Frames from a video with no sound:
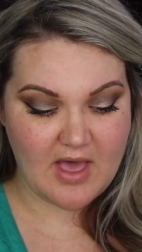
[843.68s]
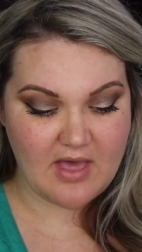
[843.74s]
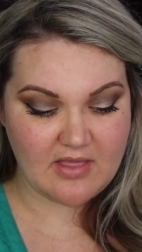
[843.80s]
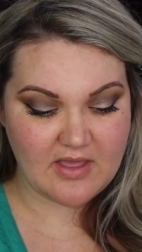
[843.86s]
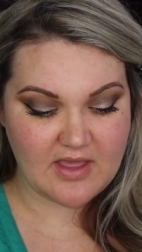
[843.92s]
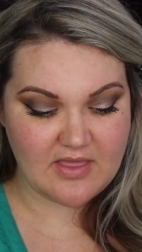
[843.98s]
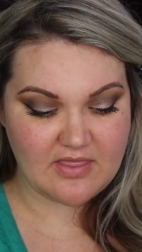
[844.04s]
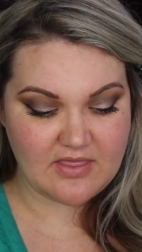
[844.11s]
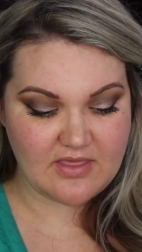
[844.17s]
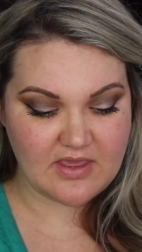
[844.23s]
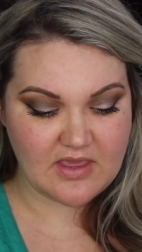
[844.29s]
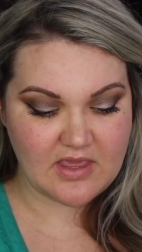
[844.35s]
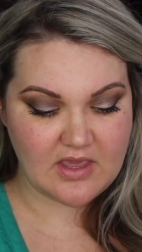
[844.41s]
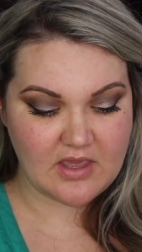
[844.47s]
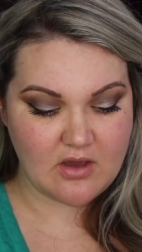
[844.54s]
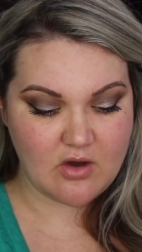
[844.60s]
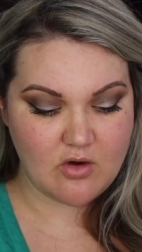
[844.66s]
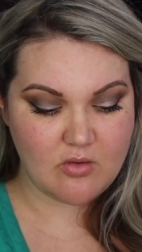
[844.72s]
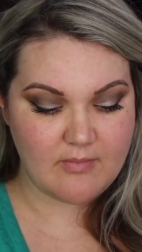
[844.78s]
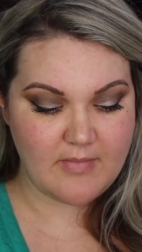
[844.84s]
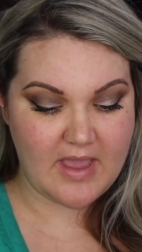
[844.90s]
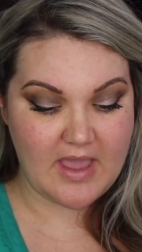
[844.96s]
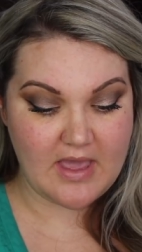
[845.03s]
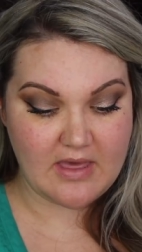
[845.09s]
palette and thinking,
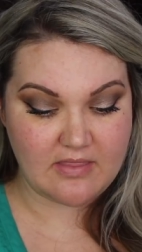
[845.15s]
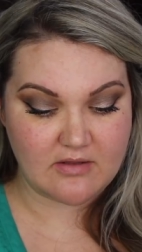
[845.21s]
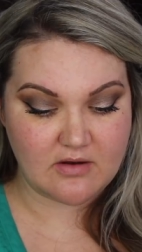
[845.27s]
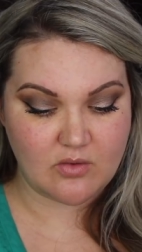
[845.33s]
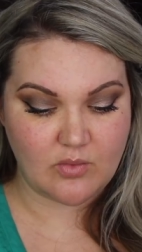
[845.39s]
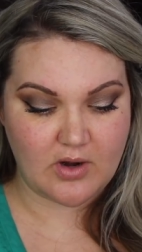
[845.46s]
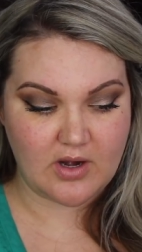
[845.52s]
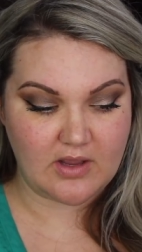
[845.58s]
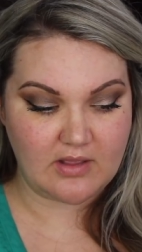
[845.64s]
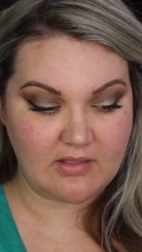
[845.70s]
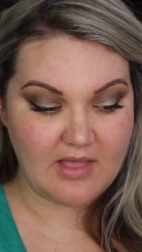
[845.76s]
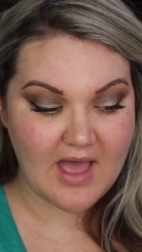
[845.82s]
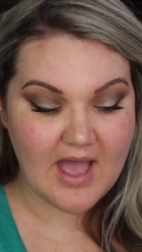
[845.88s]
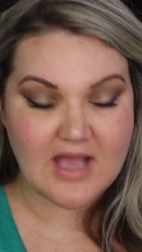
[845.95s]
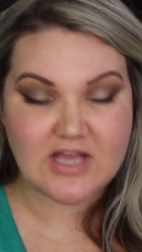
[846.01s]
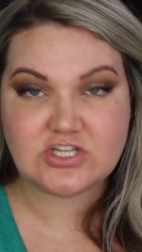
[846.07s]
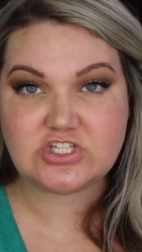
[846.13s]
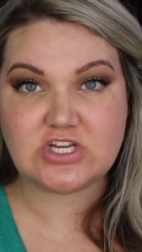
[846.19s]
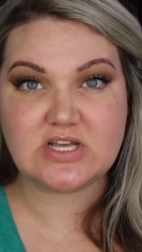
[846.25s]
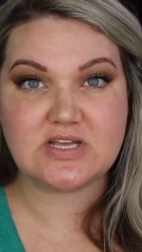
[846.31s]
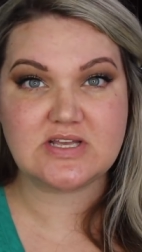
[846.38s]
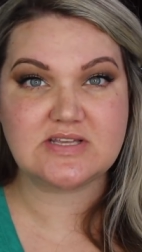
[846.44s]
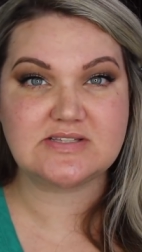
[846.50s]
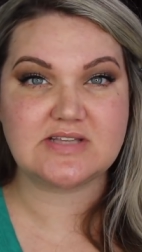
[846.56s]
oh man, they're wearing
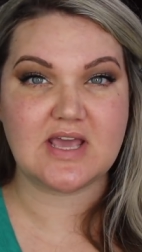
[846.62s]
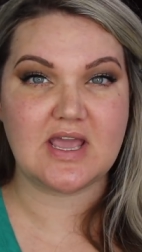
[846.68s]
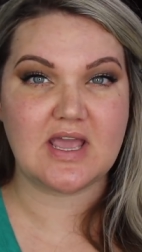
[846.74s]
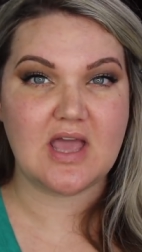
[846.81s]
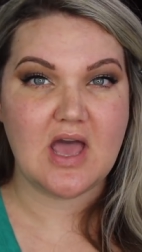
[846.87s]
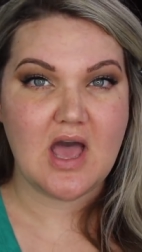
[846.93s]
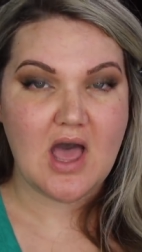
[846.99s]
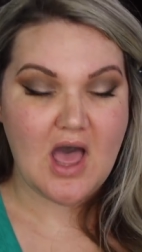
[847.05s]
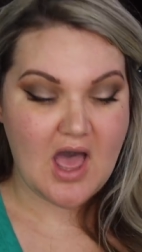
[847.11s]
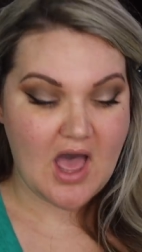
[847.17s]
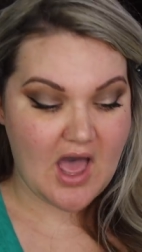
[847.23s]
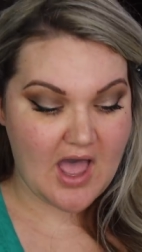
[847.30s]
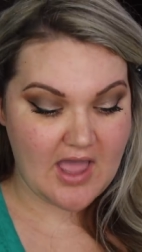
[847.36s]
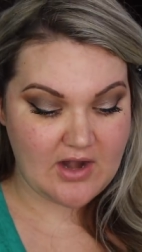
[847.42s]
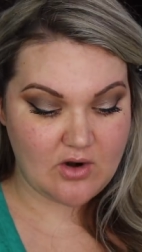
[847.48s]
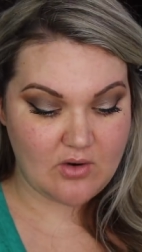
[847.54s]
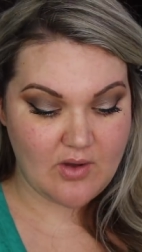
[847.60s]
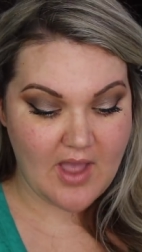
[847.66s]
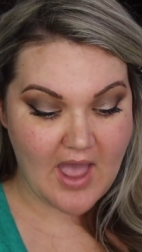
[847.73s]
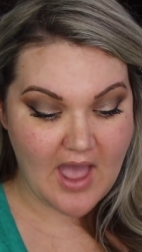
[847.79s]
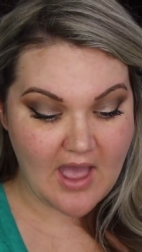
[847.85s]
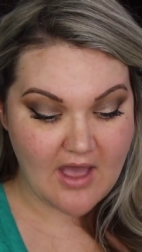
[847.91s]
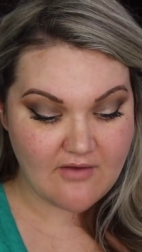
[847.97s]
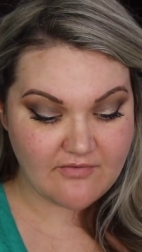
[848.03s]
lashes. Like, I don't
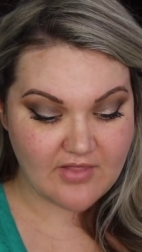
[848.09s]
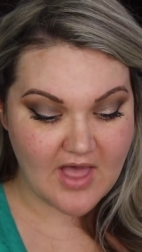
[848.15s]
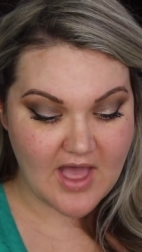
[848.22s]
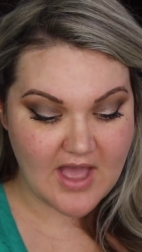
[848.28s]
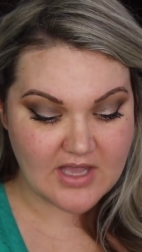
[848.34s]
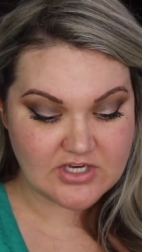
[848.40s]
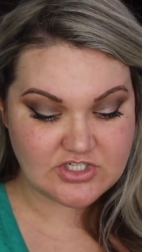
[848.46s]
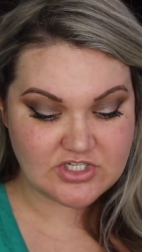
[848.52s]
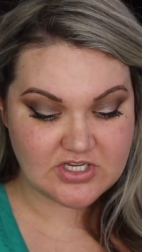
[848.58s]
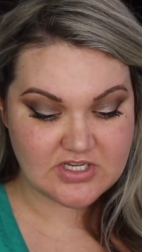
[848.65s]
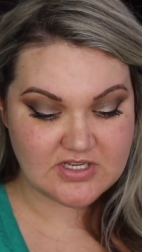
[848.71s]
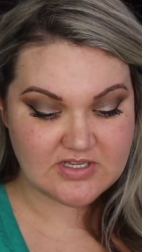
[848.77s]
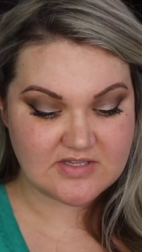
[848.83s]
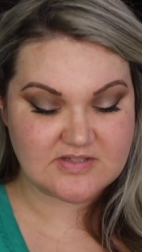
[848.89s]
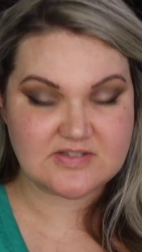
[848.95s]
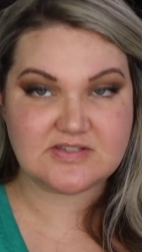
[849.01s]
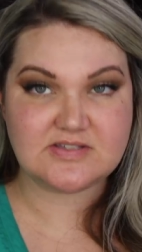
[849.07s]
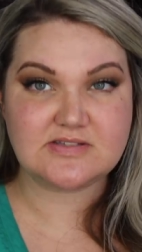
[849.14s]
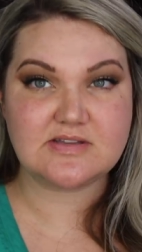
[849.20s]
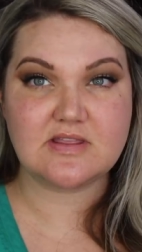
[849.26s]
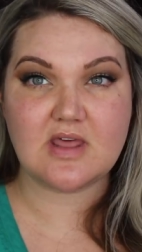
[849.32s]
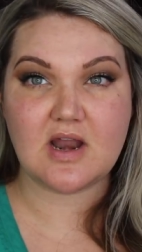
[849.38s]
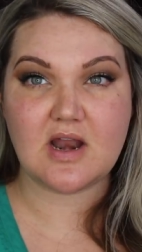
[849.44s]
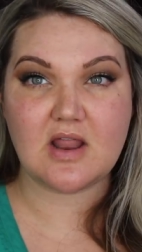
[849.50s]
have lashes
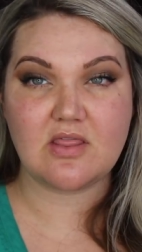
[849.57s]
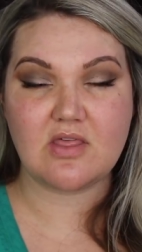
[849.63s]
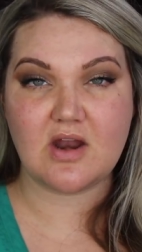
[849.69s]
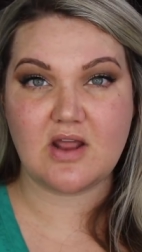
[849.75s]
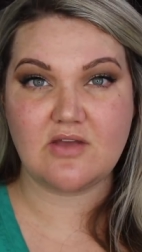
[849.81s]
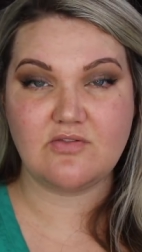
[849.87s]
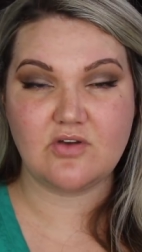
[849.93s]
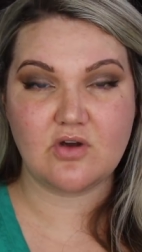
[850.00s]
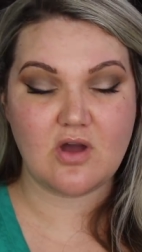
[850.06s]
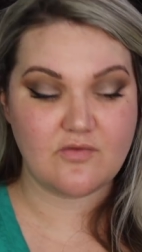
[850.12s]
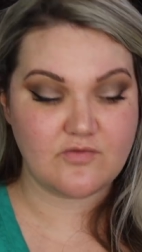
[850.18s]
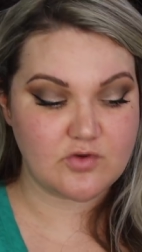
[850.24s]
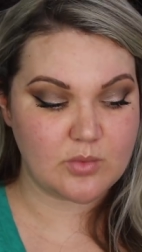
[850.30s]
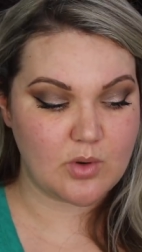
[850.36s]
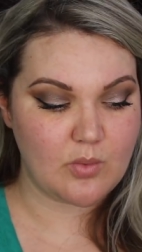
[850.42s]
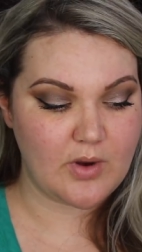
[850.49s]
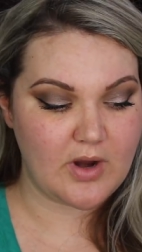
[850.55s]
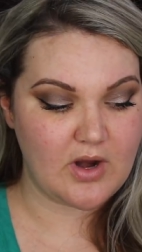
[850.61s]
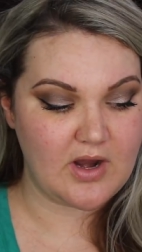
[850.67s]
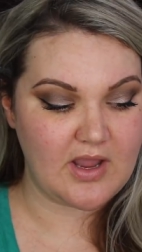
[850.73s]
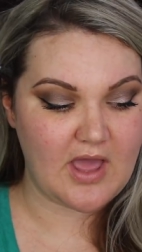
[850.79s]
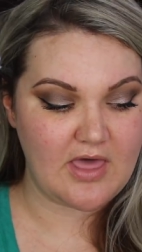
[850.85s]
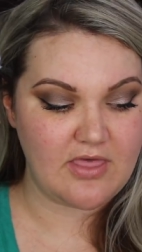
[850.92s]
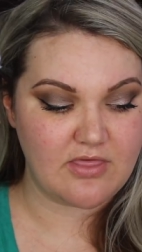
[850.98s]
that, that I feel comfortable
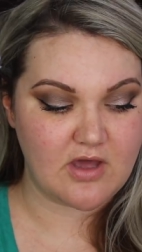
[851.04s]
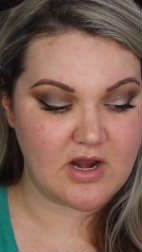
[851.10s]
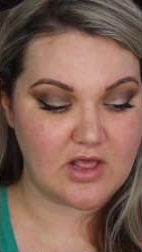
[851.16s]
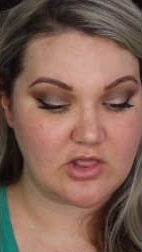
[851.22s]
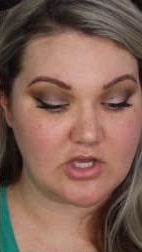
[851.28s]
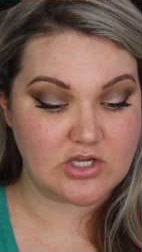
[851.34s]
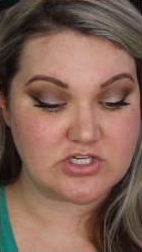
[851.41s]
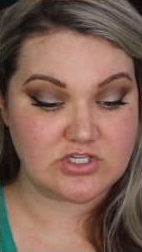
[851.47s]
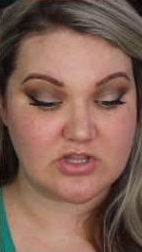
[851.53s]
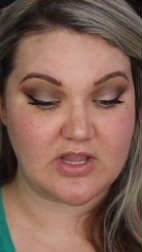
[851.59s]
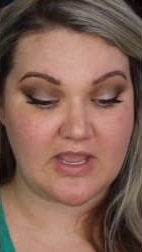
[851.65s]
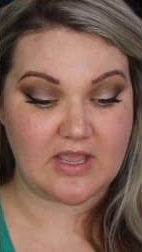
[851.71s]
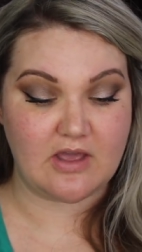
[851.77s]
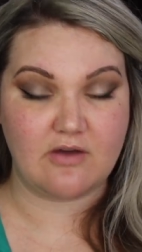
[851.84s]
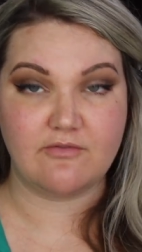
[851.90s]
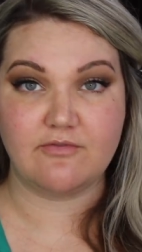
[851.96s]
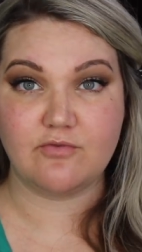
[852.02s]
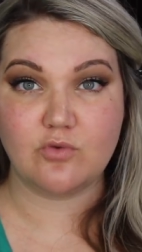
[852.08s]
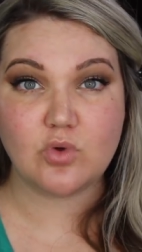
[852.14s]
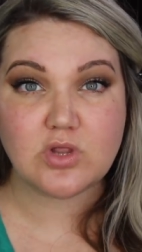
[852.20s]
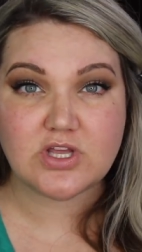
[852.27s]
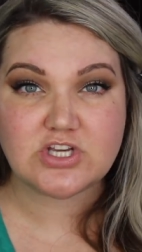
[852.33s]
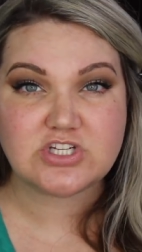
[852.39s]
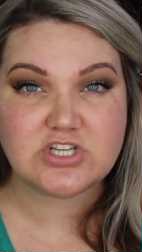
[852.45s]
wearing. I thought I looked like
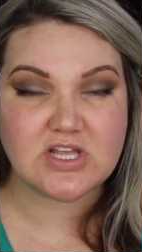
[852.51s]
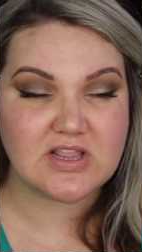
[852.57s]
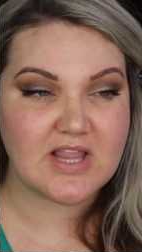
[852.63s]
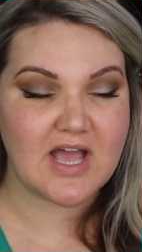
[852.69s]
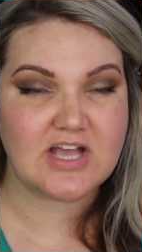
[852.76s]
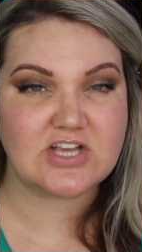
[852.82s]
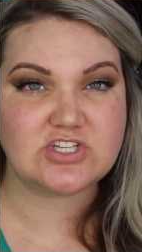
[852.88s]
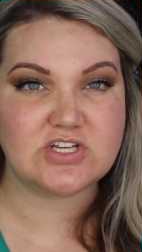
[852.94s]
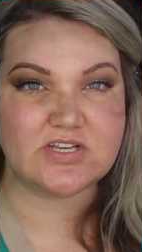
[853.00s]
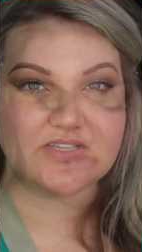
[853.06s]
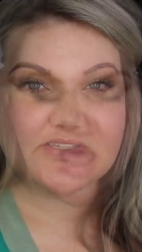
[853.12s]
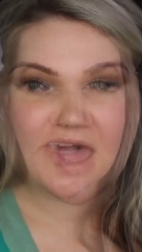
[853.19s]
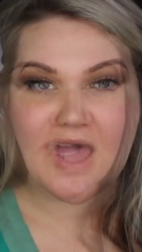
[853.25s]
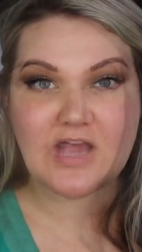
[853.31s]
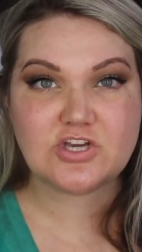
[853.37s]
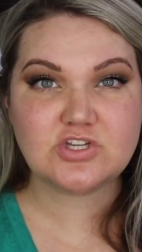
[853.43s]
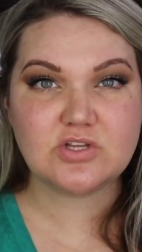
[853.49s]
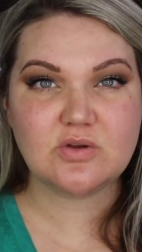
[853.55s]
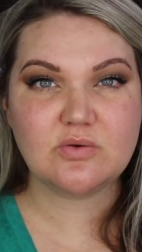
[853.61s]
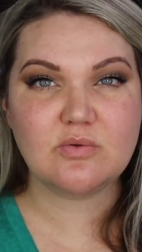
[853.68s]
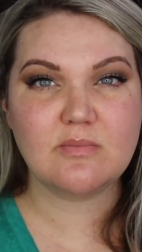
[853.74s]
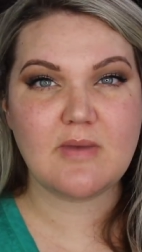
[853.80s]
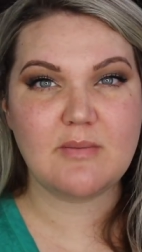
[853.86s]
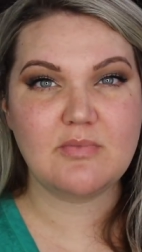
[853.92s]
Foolish in lashes. I actually
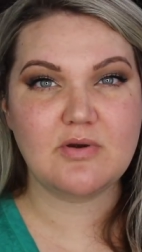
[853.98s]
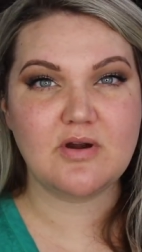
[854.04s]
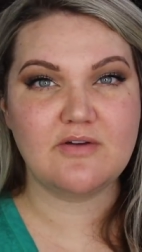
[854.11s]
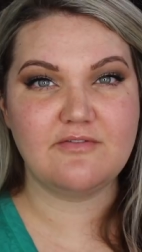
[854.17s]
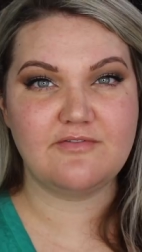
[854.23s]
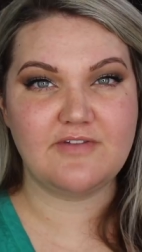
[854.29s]
remember a